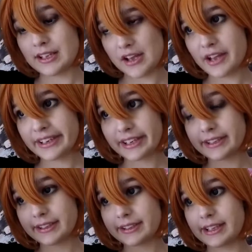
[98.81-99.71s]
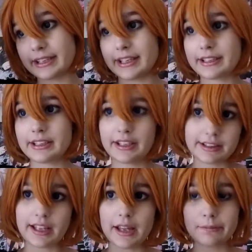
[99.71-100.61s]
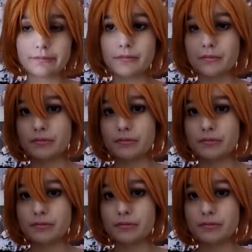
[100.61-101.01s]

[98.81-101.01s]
got it, and then it came,